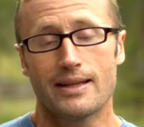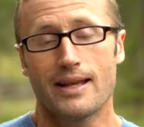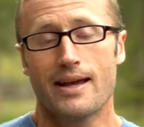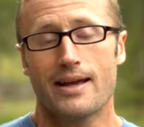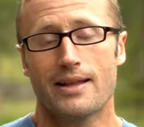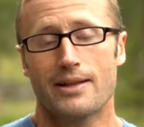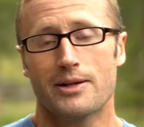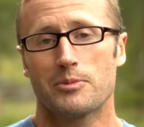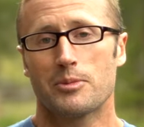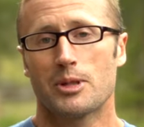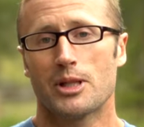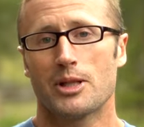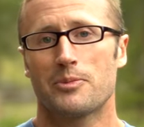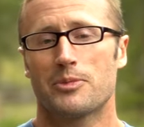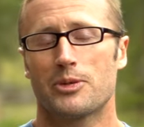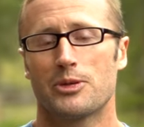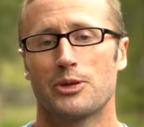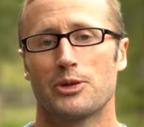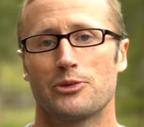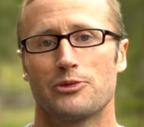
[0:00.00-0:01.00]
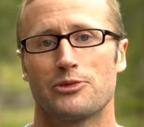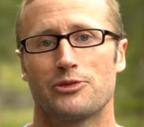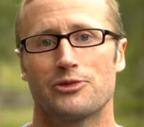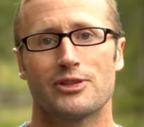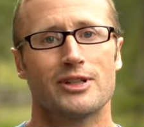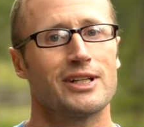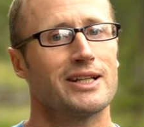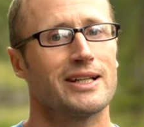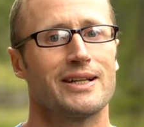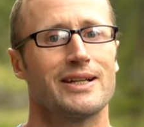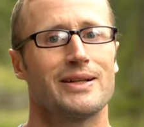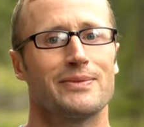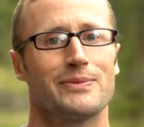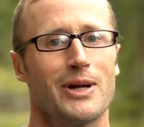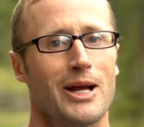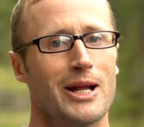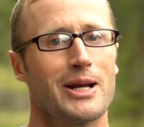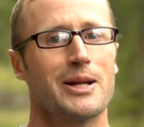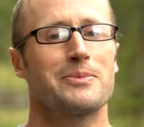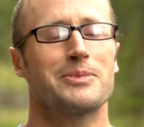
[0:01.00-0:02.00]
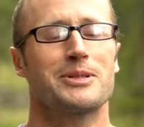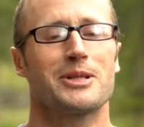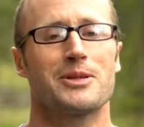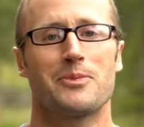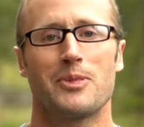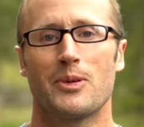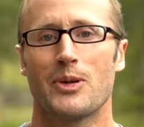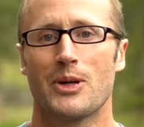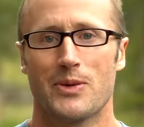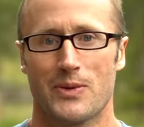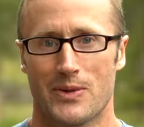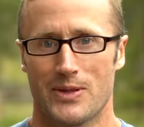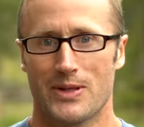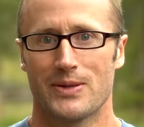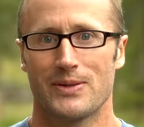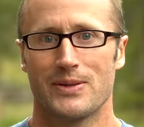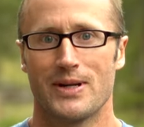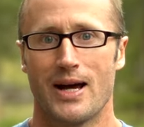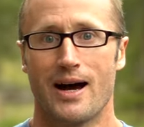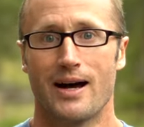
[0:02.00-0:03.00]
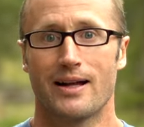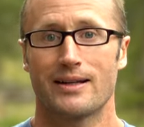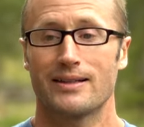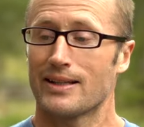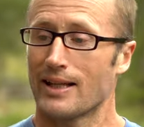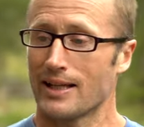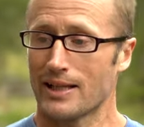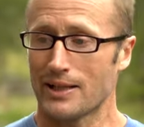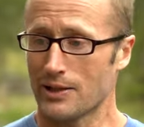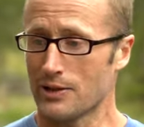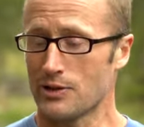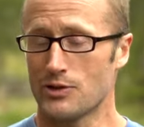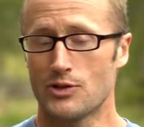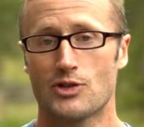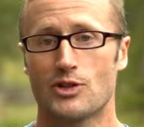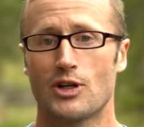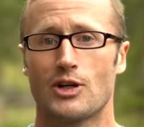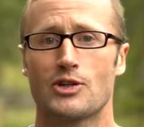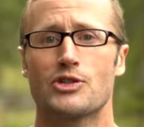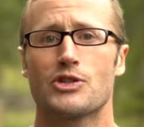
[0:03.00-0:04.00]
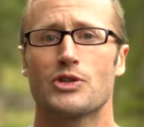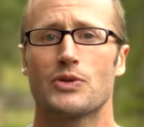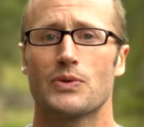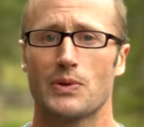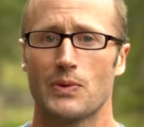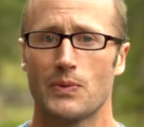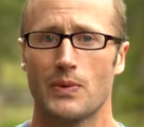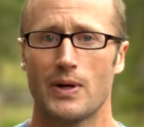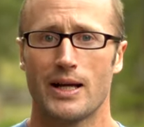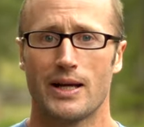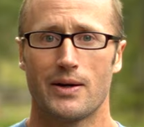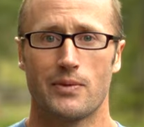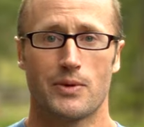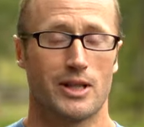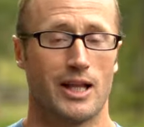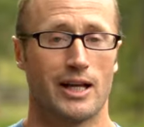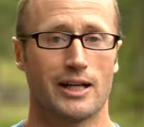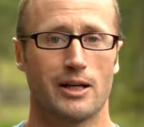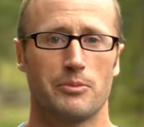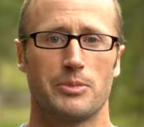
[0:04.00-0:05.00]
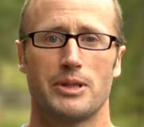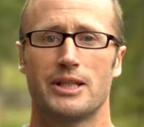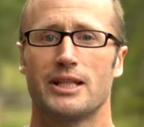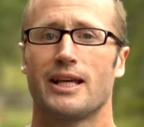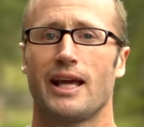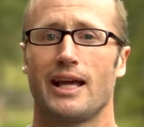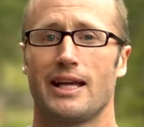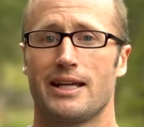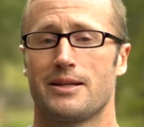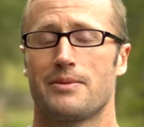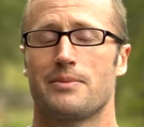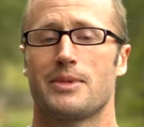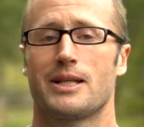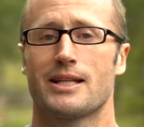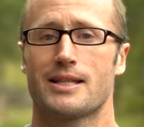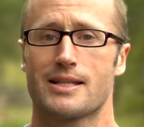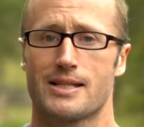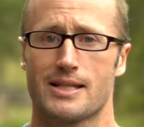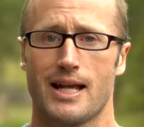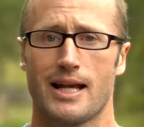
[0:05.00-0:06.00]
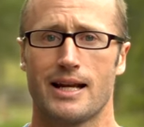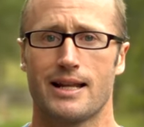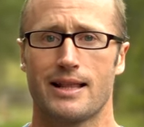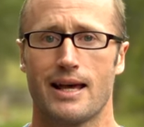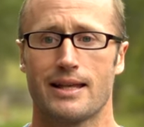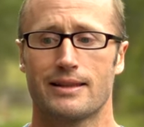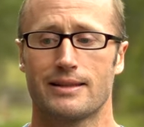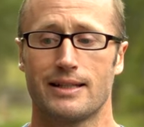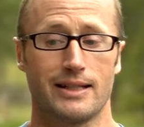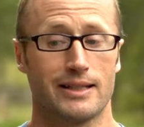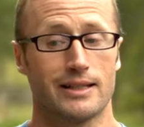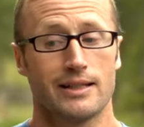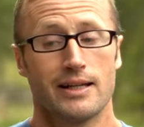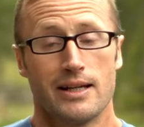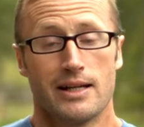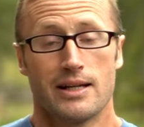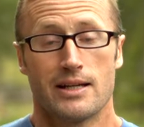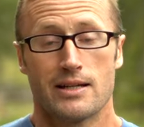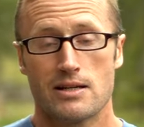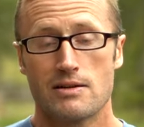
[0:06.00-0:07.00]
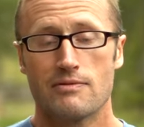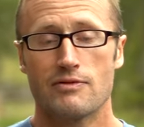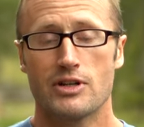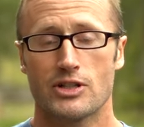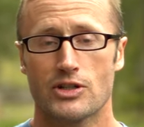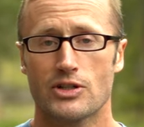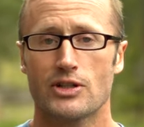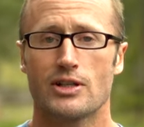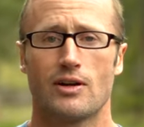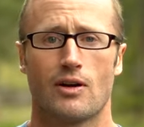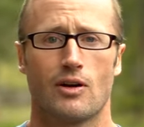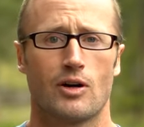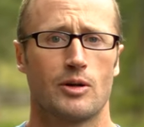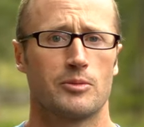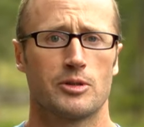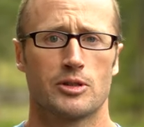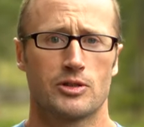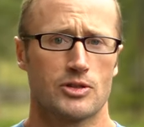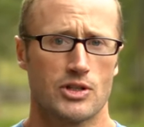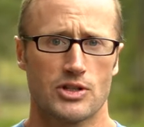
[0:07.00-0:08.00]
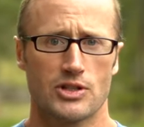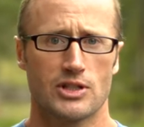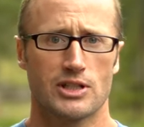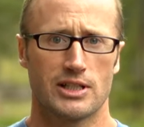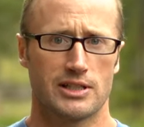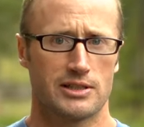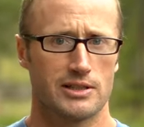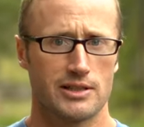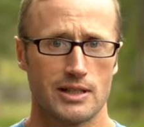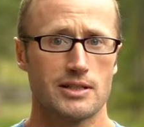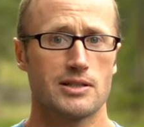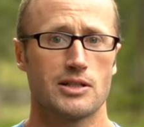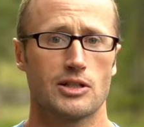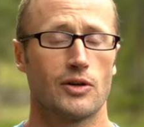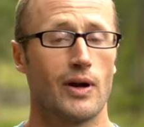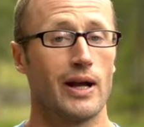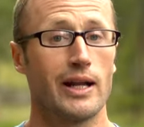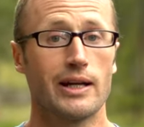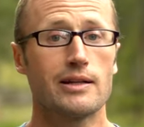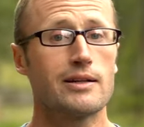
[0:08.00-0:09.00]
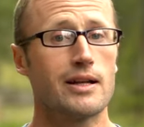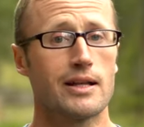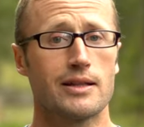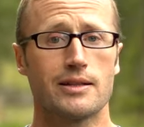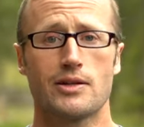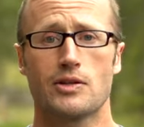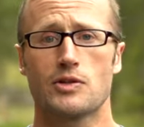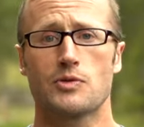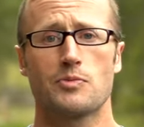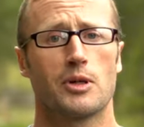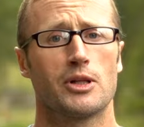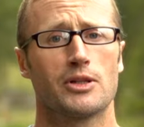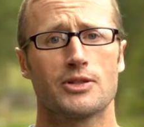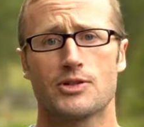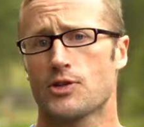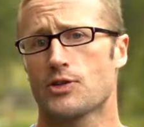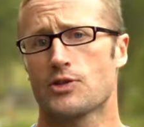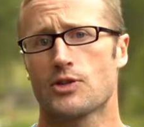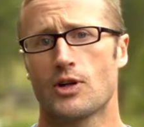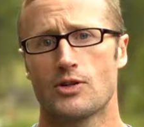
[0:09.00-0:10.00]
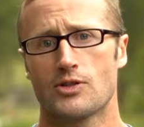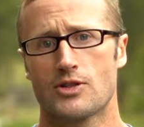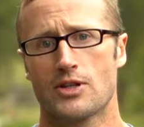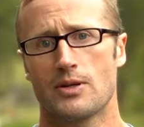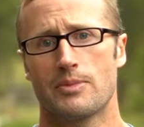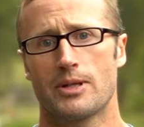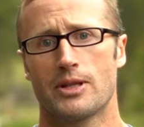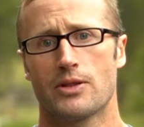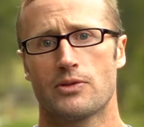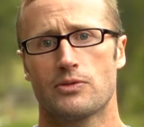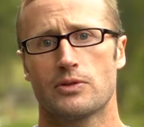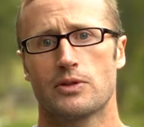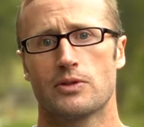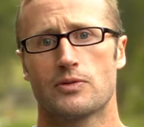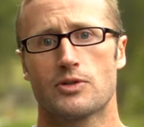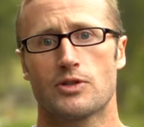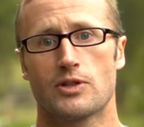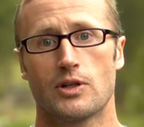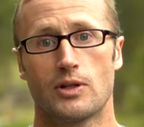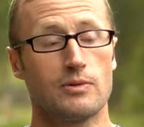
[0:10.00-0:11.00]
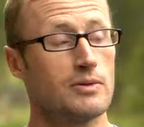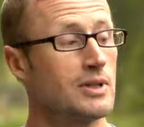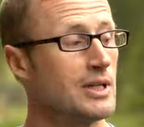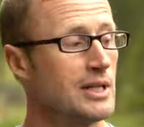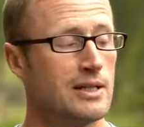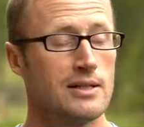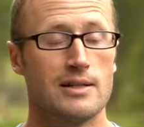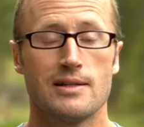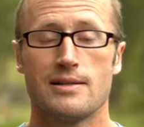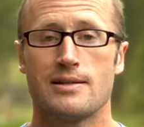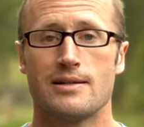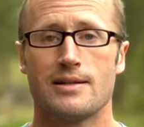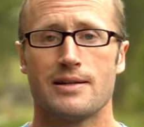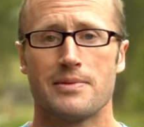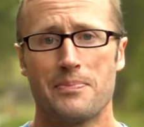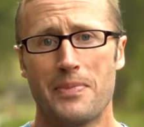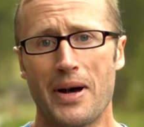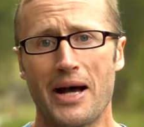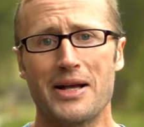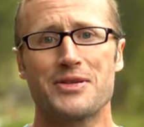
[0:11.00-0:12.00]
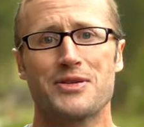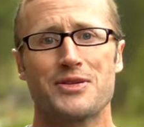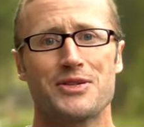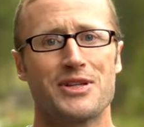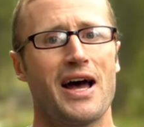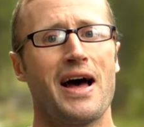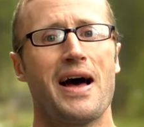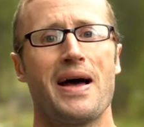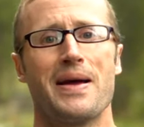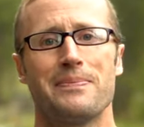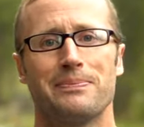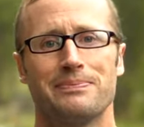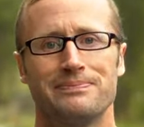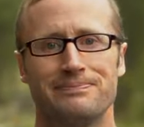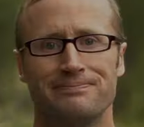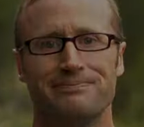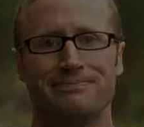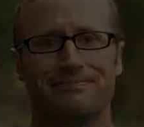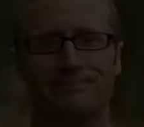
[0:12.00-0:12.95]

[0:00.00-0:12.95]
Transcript: Yeah, they're bulletproof right up to the point where they're not. Like you start chewing away with like a PKM into the side of that thing, eventually the armor will just get degraded and those bullets will start zipping through. So buys you time.